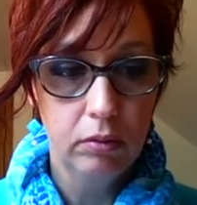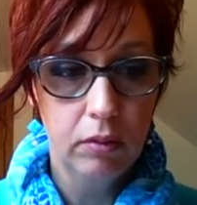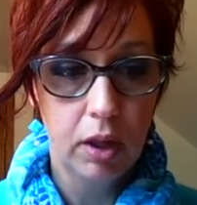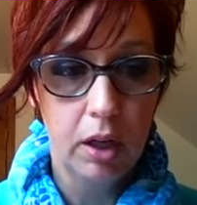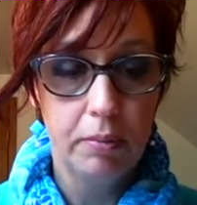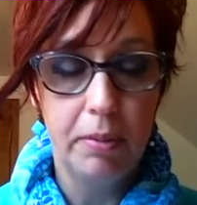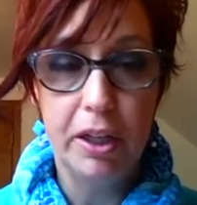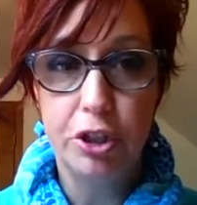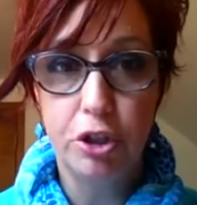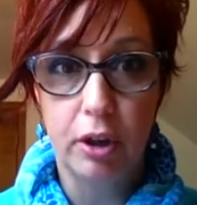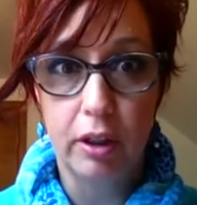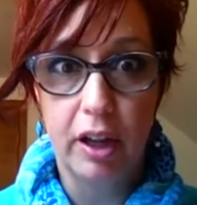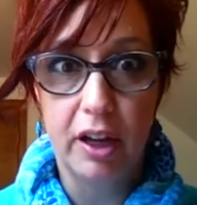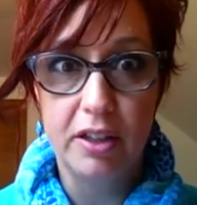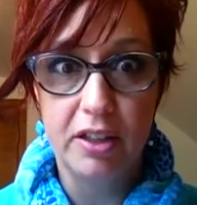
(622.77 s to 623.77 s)
make sure it
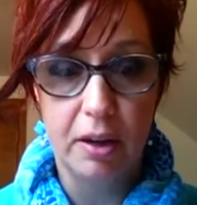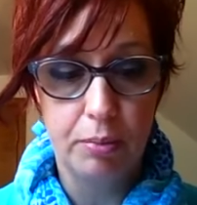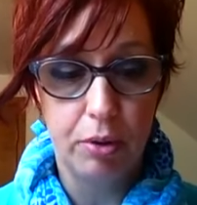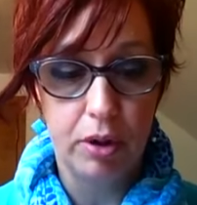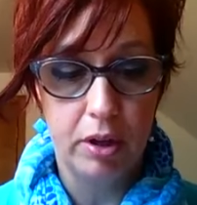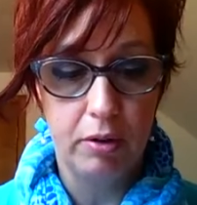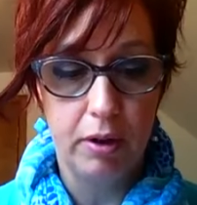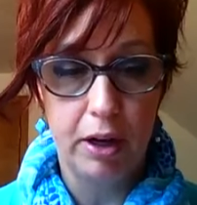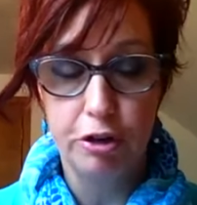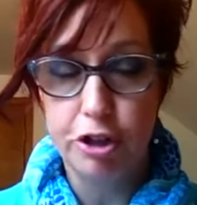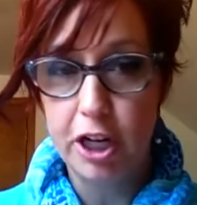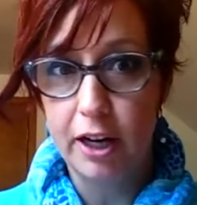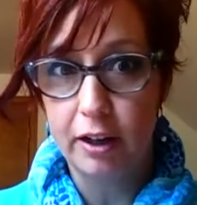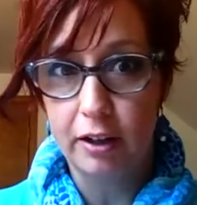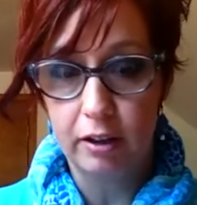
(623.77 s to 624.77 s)
lines up with you
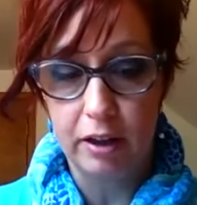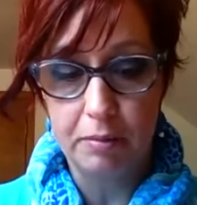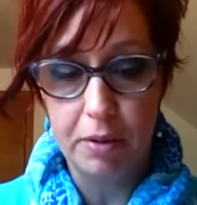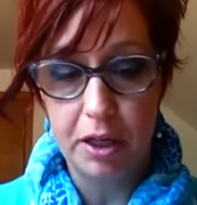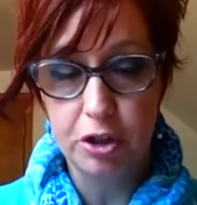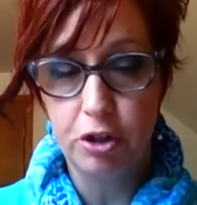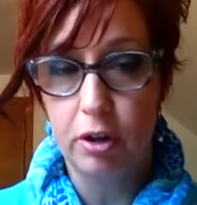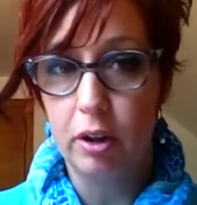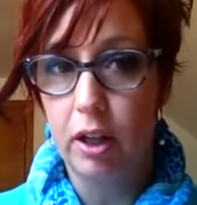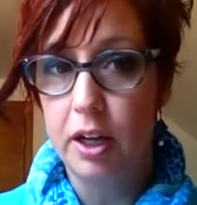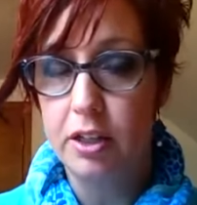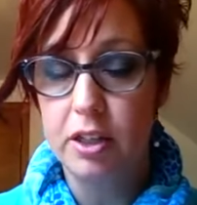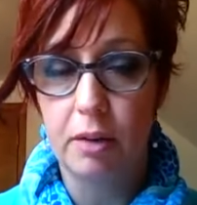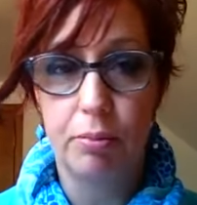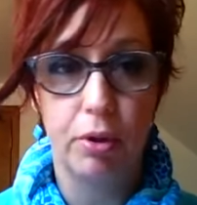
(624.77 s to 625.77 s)
energetically, make sure it lines
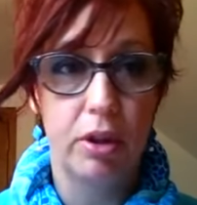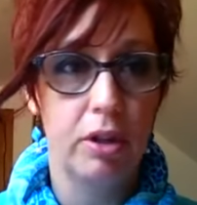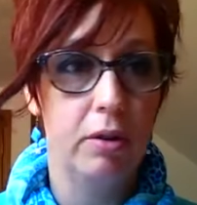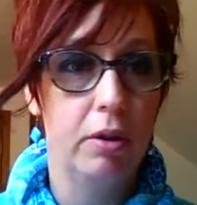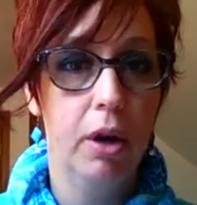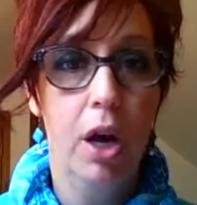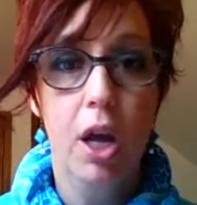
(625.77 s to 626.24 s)
up with you